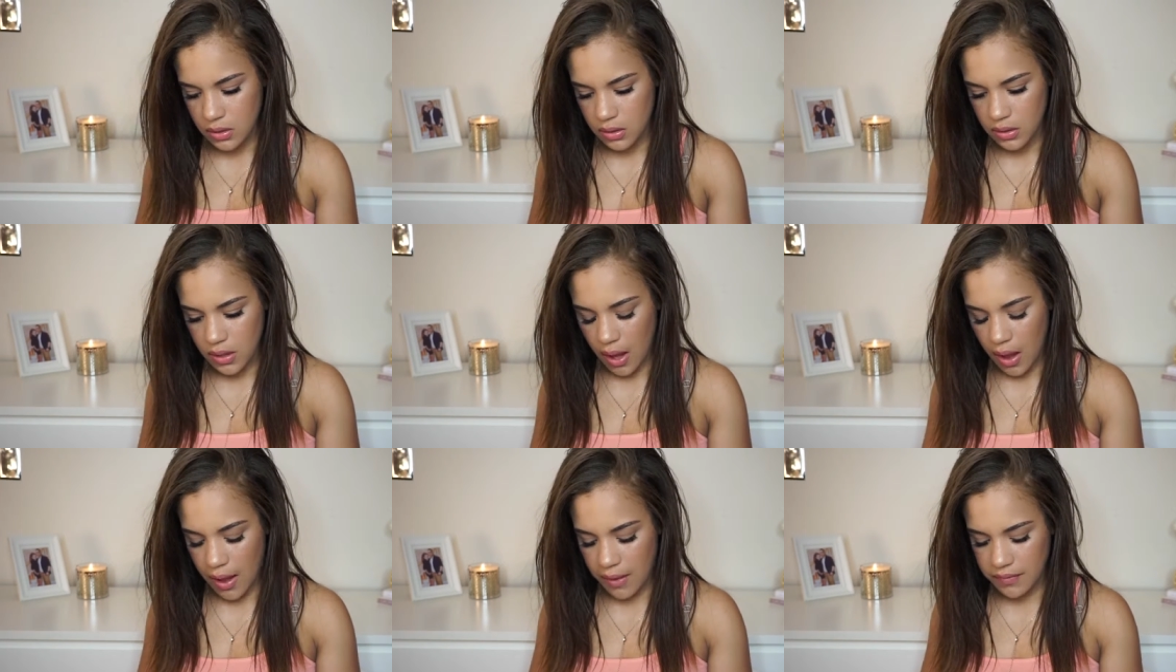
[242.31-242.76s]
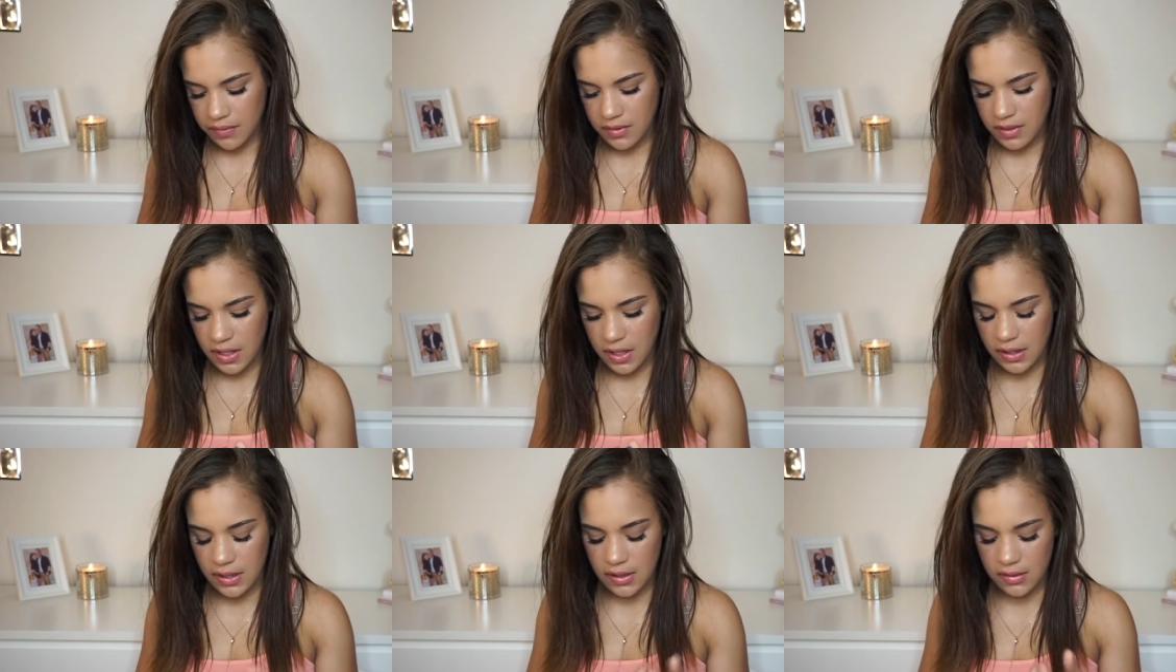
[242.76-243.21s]
Yeah, I've
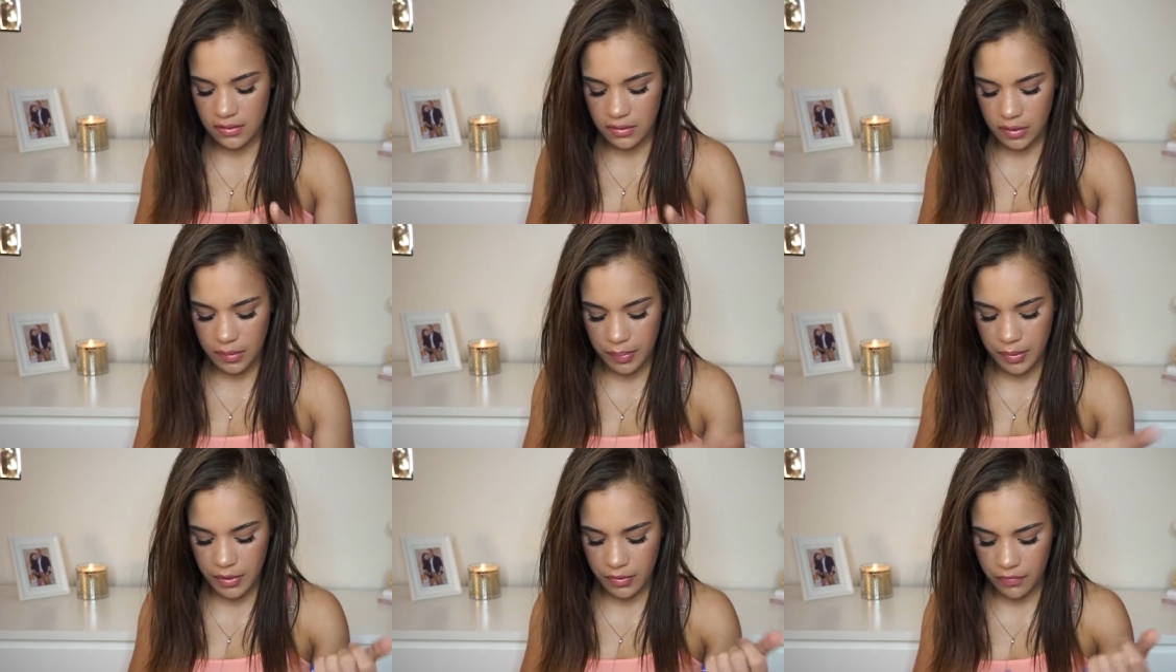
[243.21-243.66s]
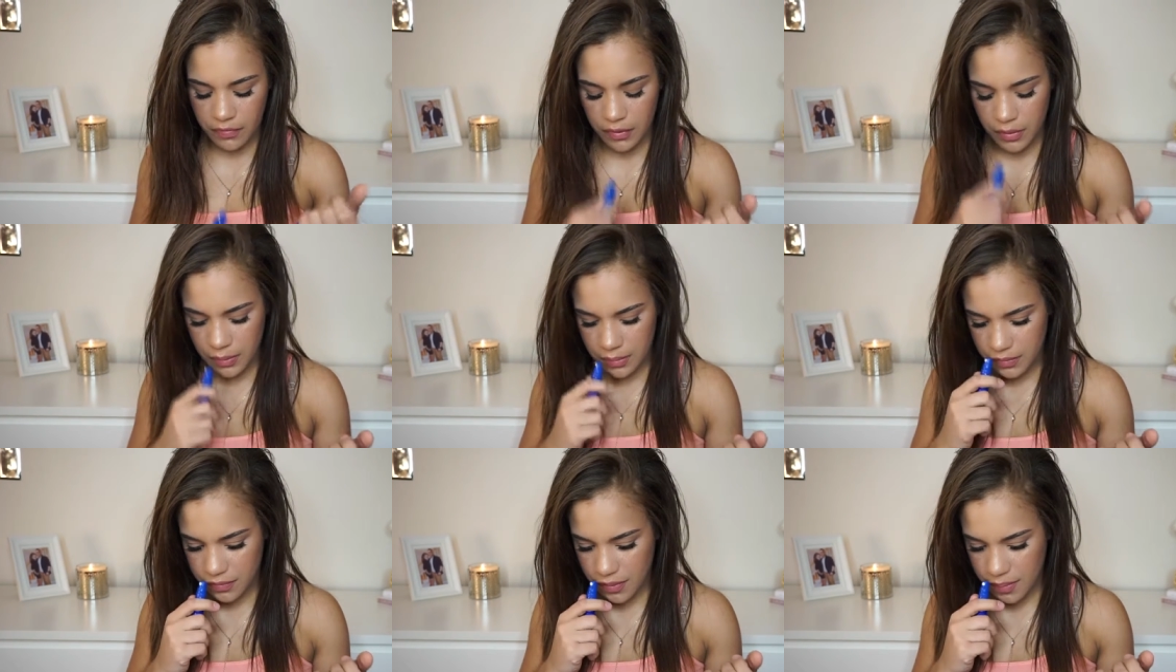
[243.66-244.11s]
seen these little
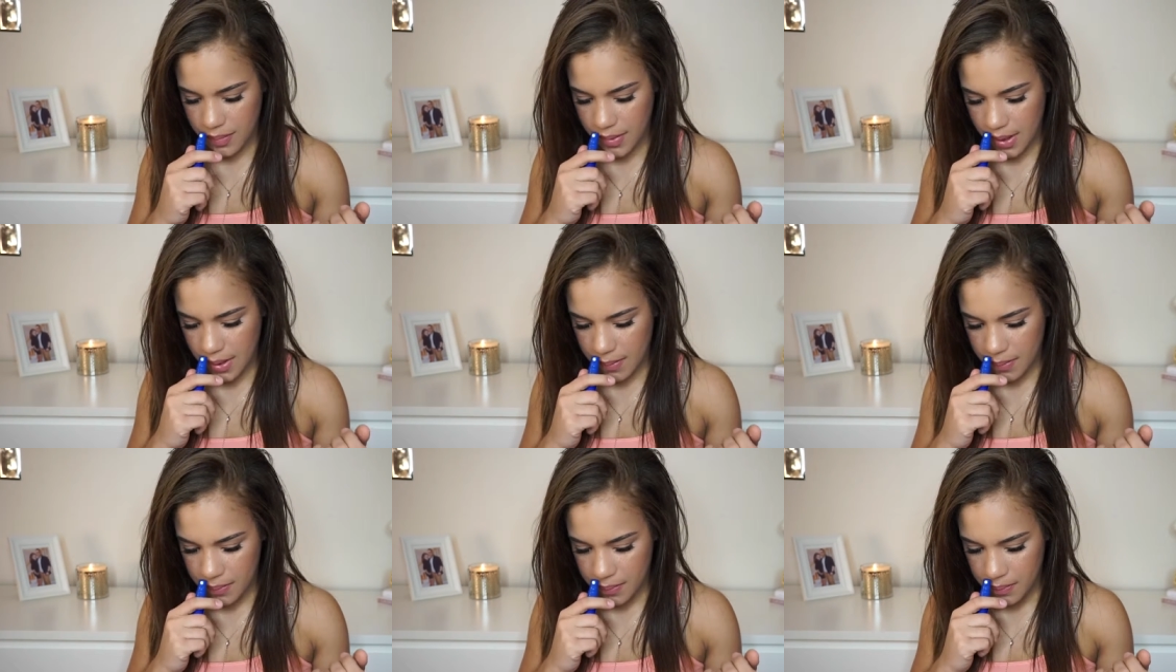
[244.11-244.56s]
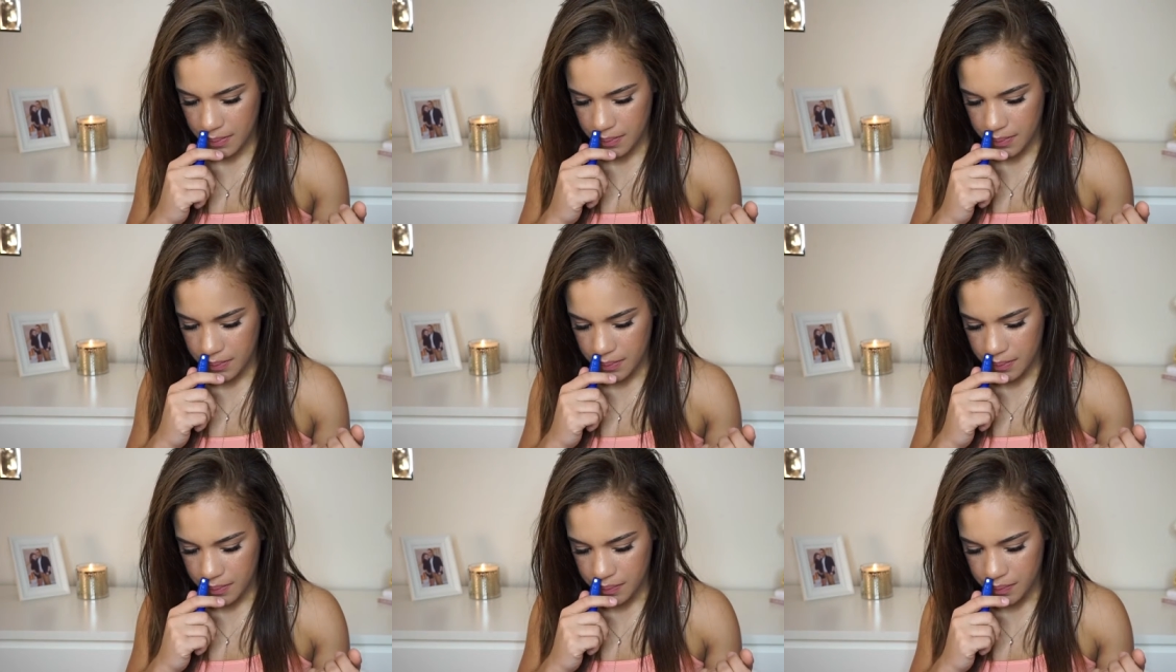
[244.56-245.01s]
perfumes from them.
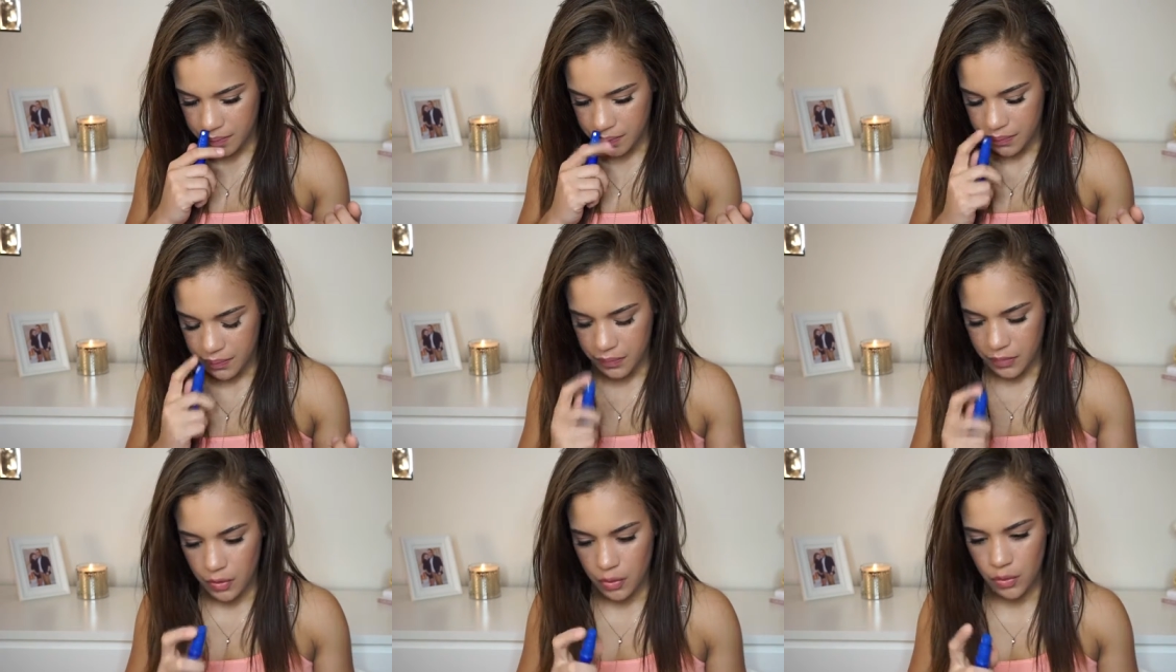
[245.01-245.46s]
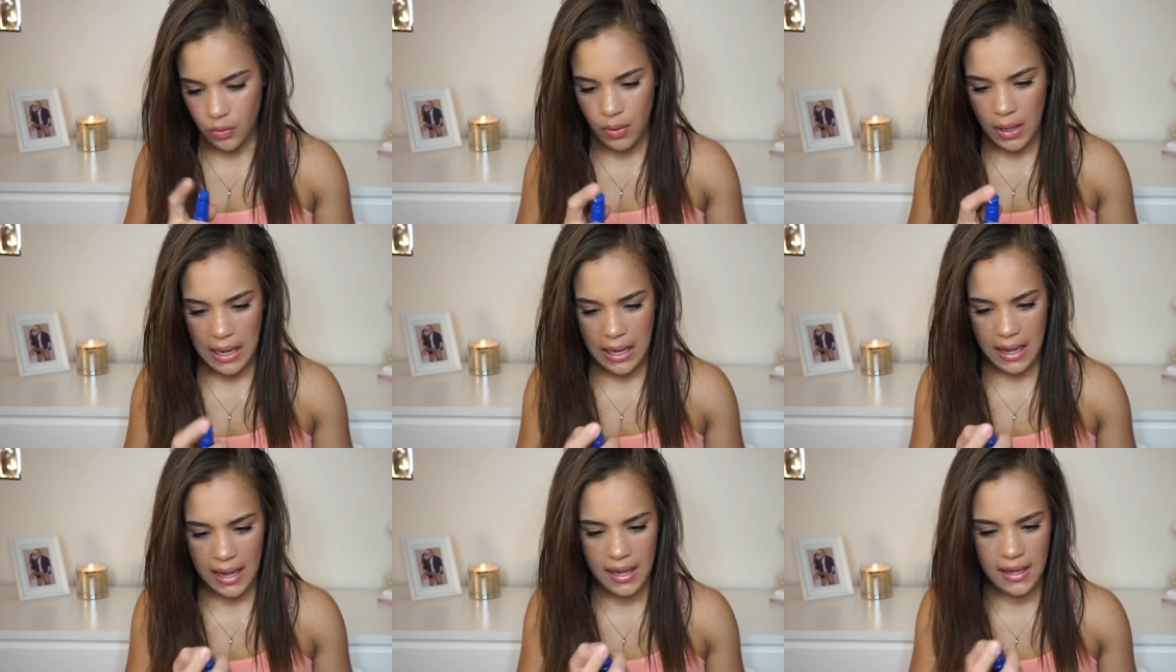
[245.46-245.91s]
Oh,
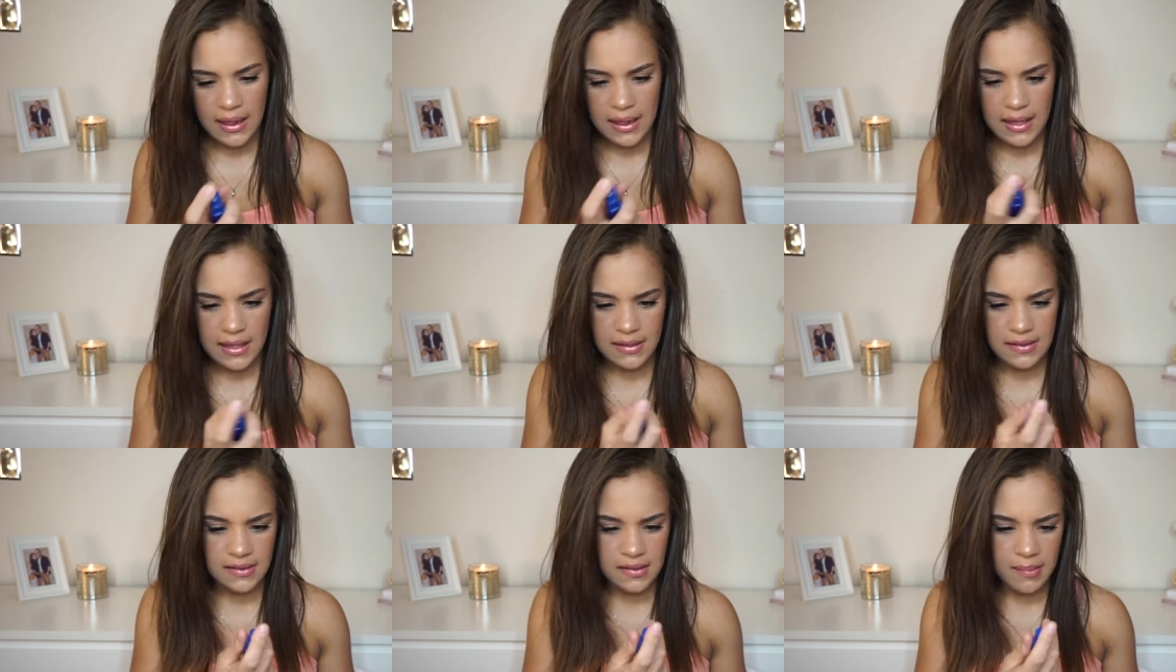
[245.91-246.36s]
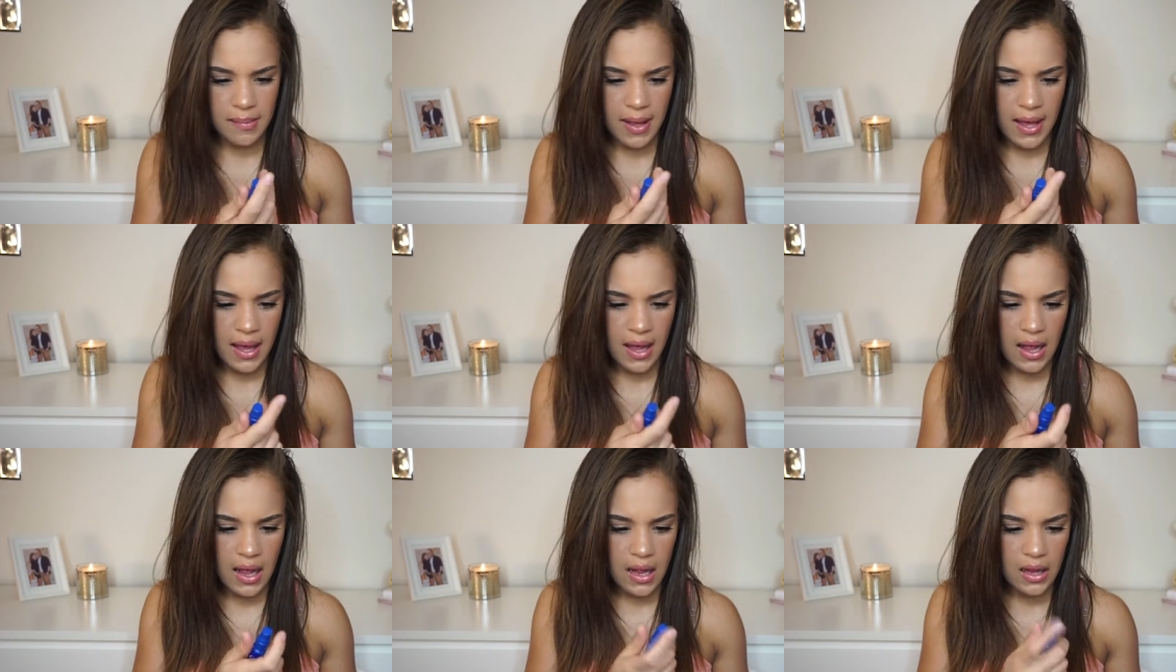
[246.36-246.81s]
I like this
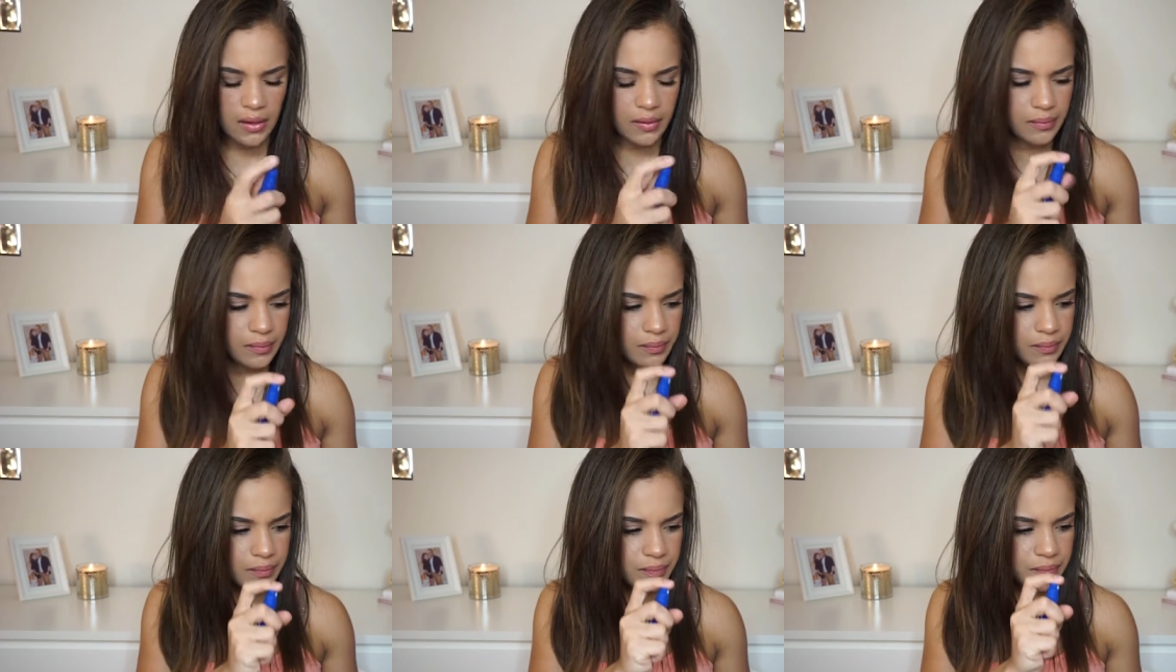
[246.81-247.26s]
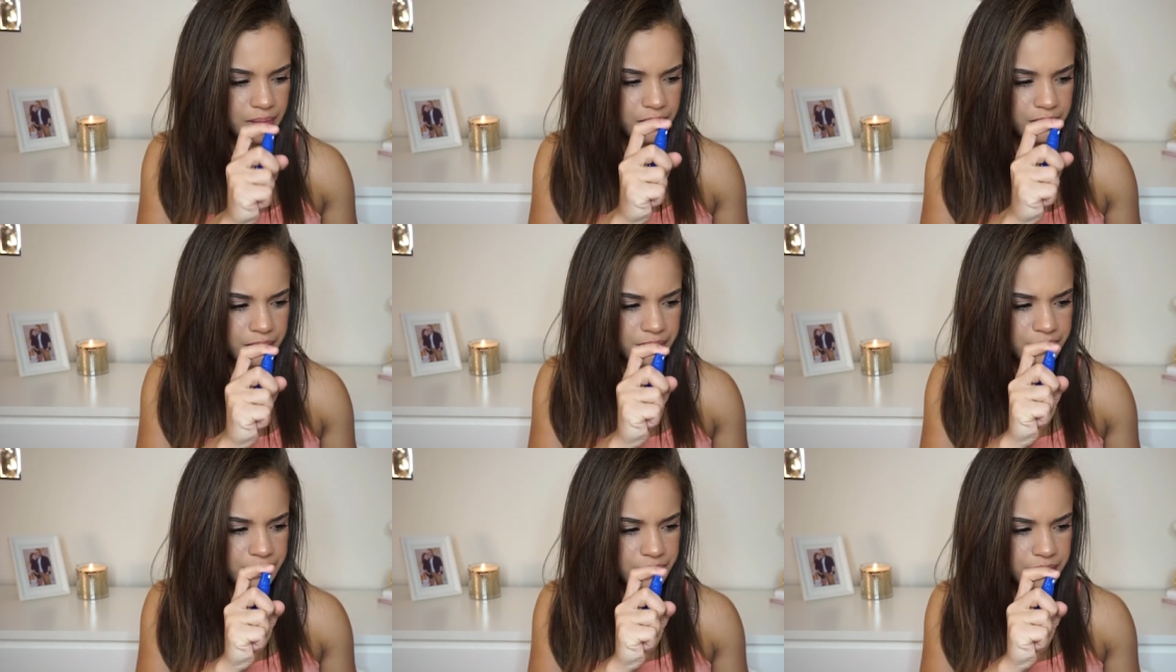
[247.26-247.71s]

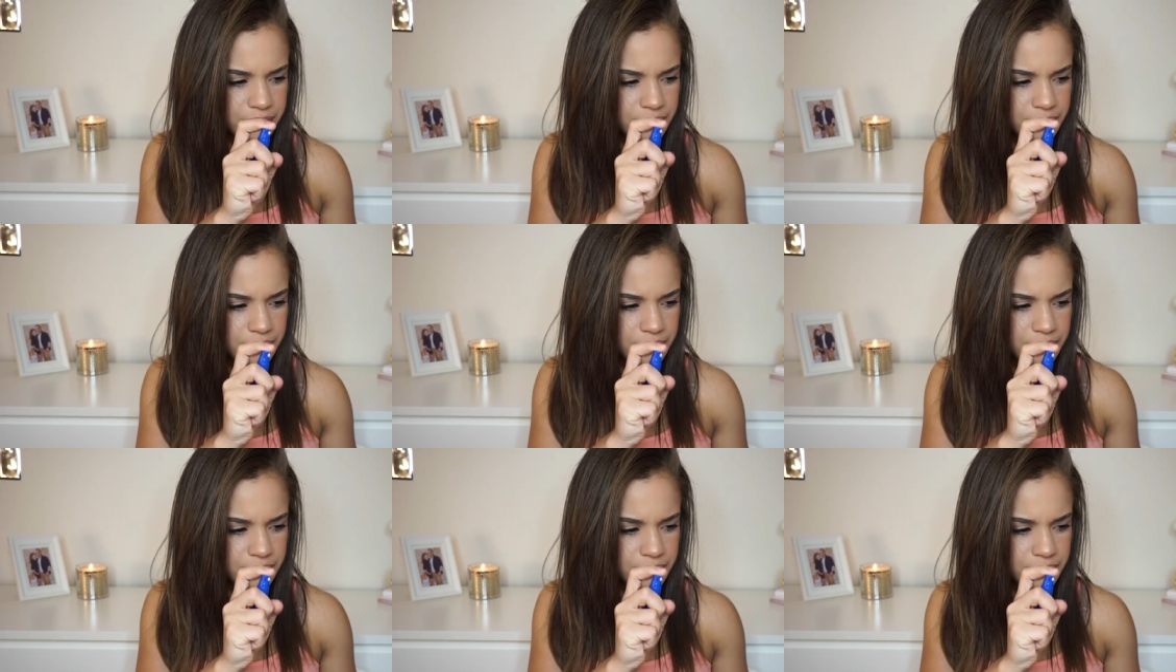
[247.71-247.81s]
smell.